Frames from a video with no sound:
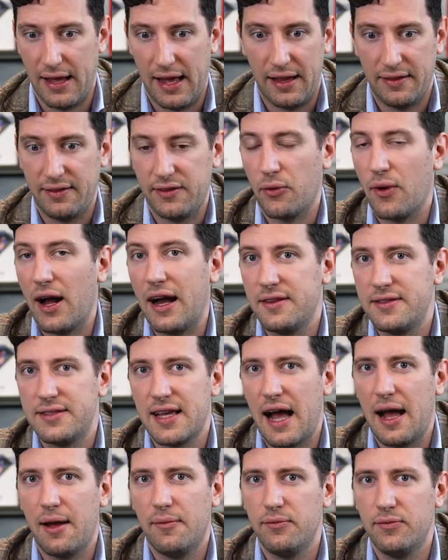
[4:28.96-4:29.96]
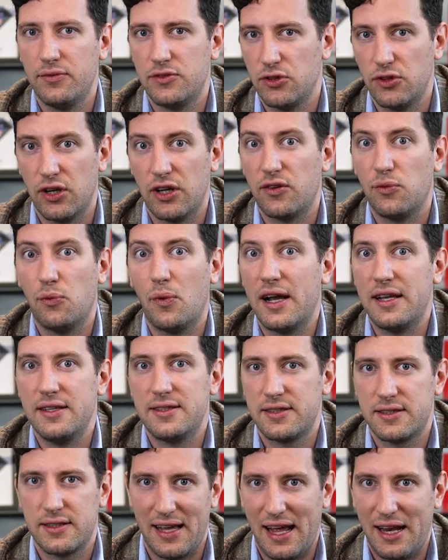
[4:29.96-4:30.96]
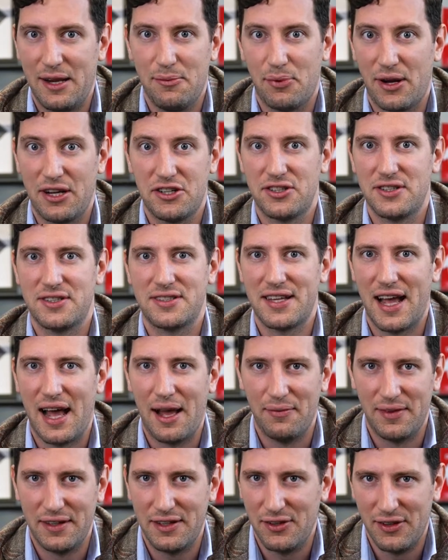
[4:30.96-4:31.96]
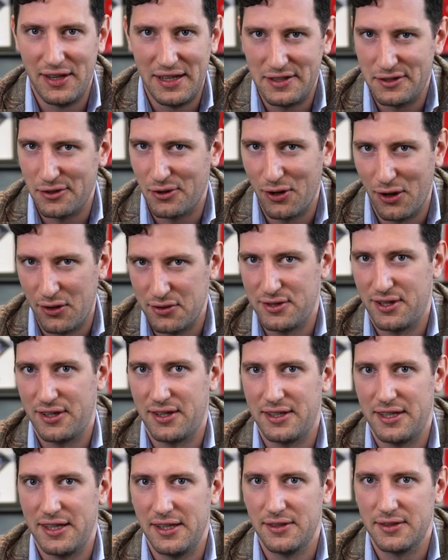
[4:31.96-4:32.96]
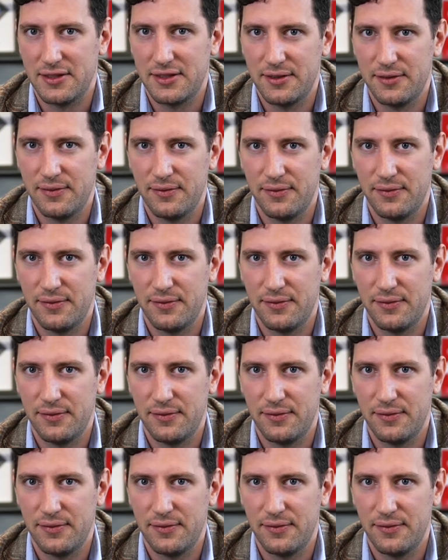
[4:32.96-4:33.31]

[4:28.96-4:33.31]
at the right time to not waste any precious time that you need to close other deals.